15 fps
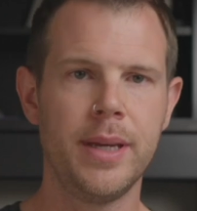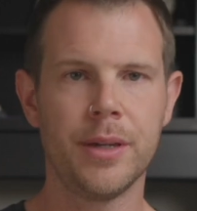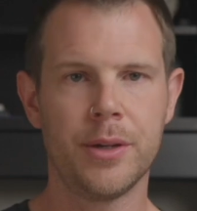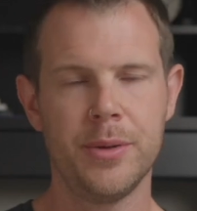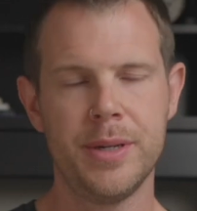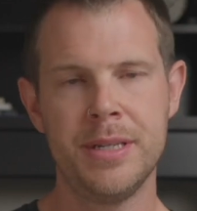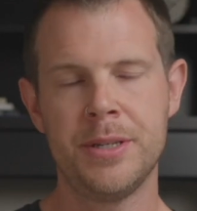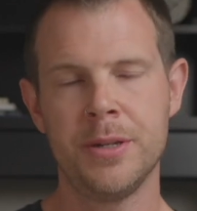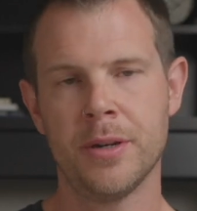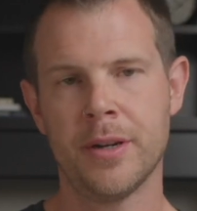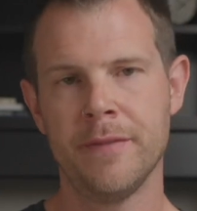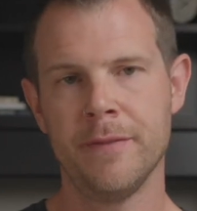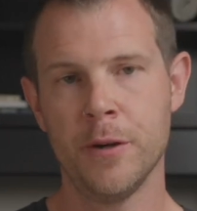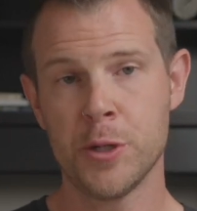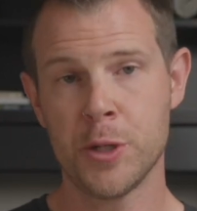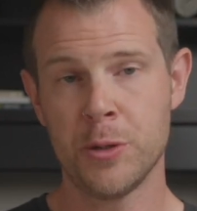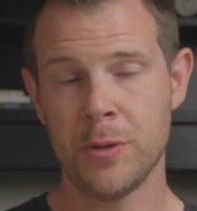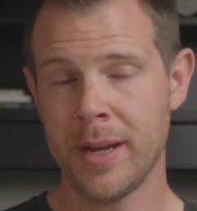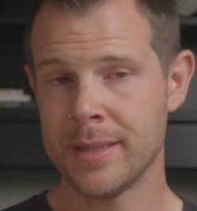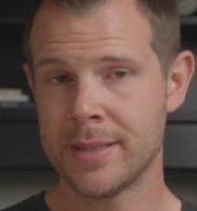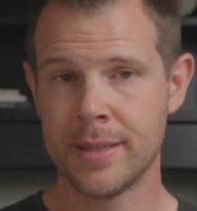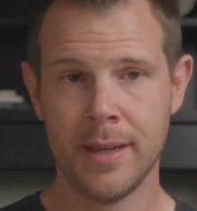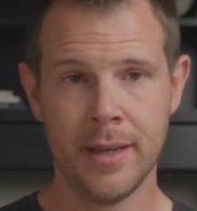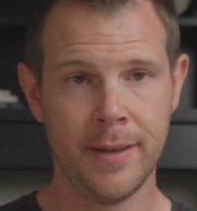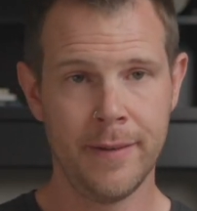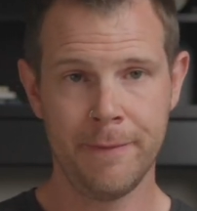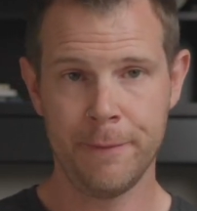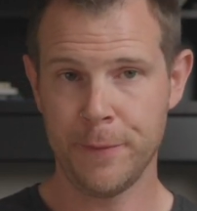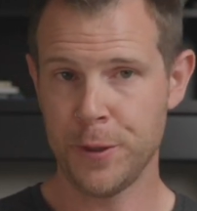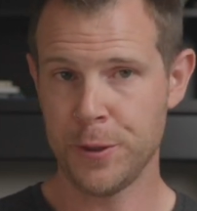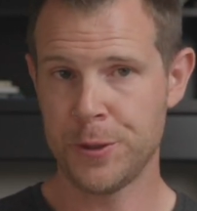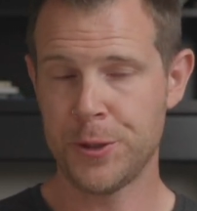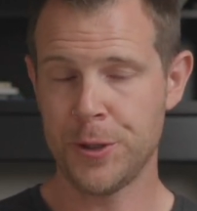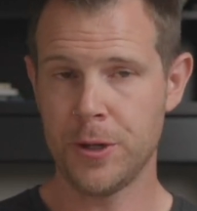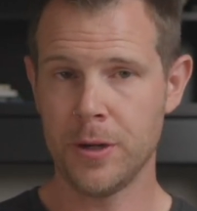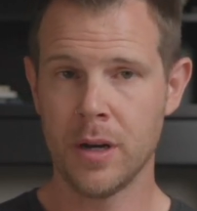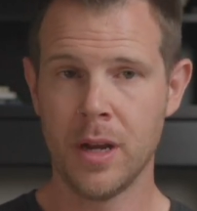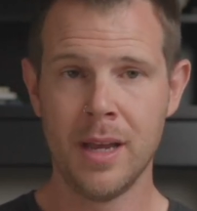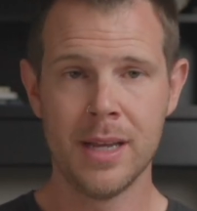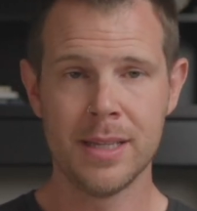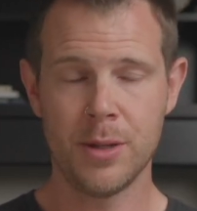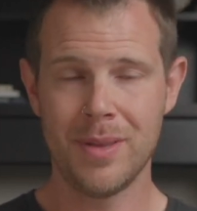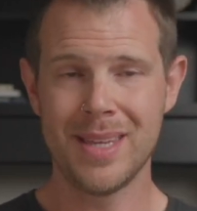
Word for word: increase your conversion rates for sure. So